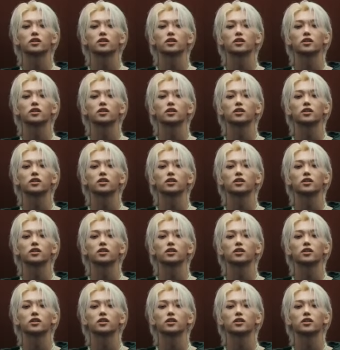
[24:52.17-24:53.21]

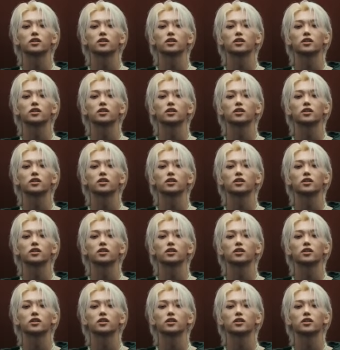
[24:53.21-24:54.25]

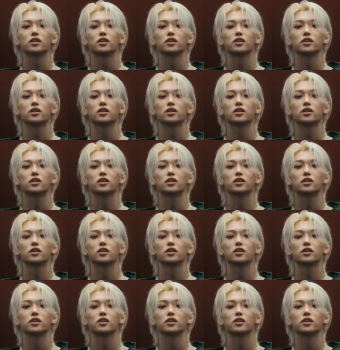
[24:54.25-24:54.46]
(no one is talking)